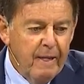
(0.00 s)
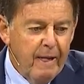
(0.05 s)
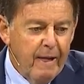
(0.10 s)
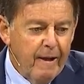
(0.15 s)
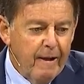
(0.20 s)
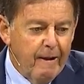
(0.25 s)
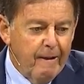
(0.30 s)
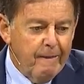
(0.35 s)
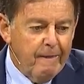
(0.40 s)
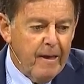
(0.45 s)

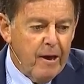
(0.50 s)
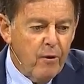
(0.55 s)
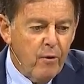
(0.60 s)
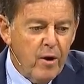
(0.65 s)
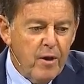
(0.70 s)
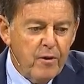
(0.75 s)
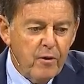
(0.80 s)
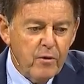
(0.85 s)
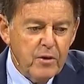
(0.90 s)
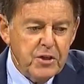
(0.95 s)
uh, they are
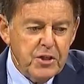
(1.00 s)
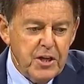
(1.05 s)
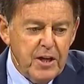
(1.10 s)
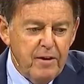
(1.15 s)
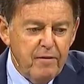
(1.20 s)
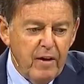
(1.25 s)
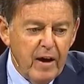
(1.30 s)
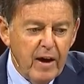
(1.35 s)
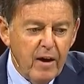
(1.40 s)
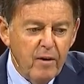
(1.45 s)
on the
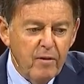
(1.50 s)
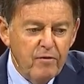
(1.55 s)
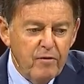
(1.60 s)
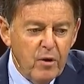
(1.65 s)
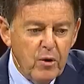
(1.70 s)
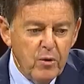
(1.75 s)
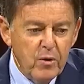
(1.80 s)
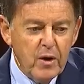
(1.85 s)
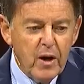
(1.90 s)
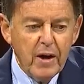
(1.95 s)
receiving of
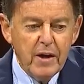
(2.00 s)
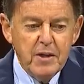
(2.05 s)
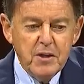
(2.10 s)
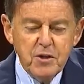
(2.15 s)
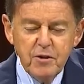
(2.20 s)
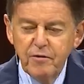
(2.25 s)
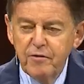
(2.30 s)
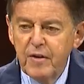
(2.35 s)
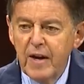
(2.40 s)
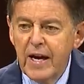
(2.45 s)
all
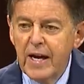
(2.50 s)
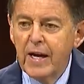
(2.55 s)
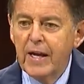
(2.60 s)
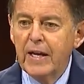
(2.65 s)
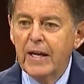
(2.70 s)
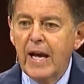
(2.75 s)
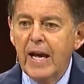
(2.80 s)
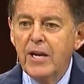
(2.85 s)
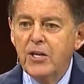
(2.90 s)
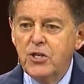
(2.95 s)
kinds of
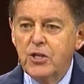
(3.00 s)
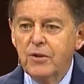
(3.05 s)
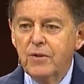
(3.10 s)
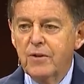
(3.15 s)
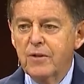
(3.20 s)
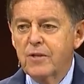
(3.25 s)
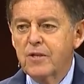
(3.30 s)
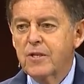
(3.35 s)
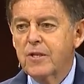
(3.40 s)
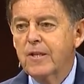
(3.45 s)

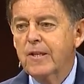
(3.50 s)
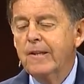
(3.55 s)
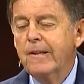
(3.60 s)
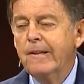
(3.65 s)
allegations.